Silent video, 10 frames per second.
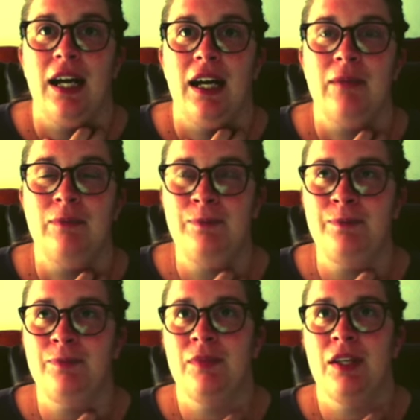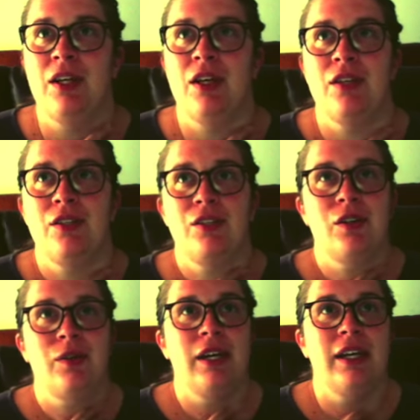
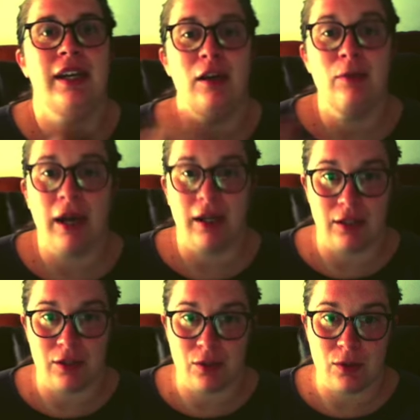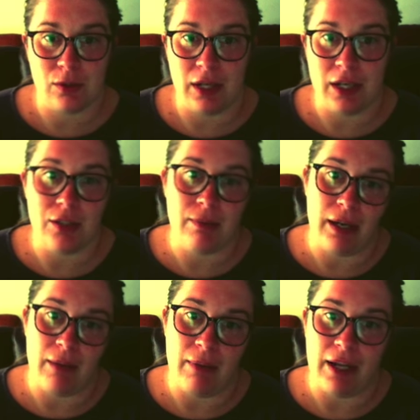So in chiropractic school, as you
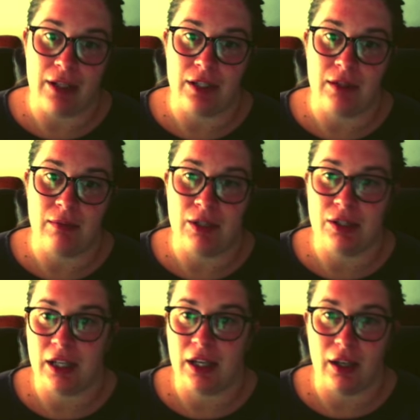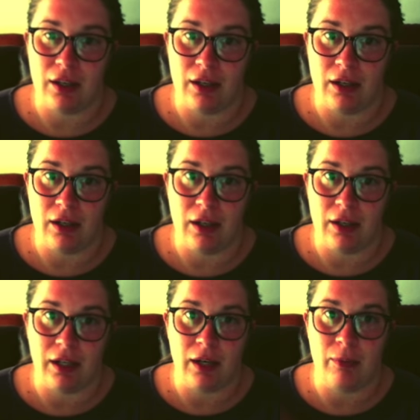might imagine, much like other
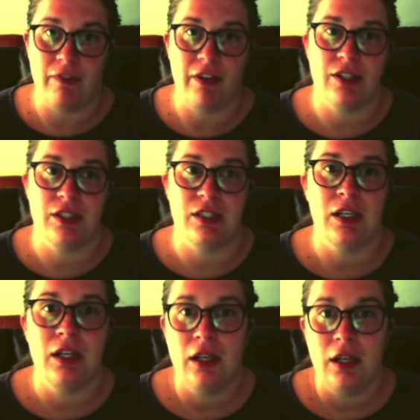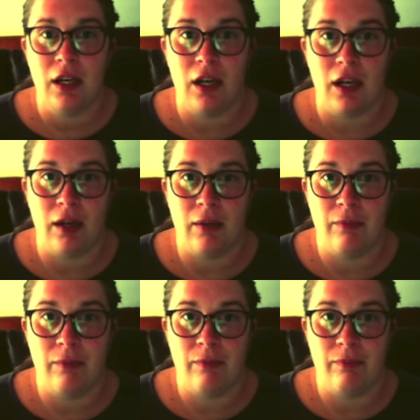healthcare professions,
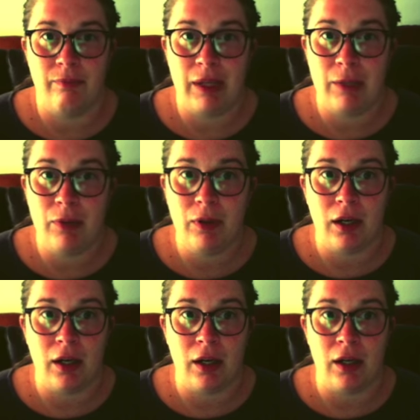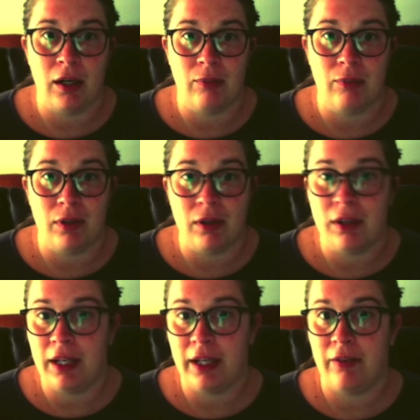people are
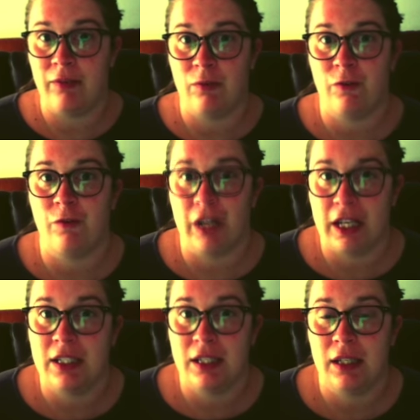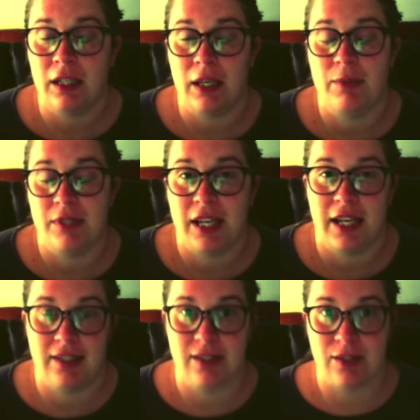borderline frantically
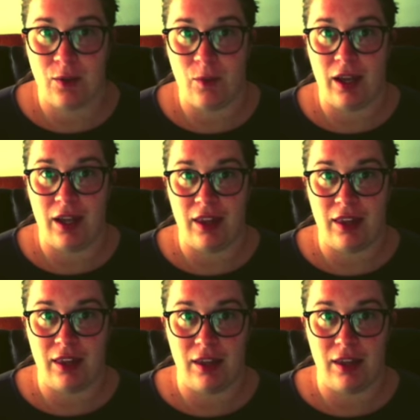obsessed with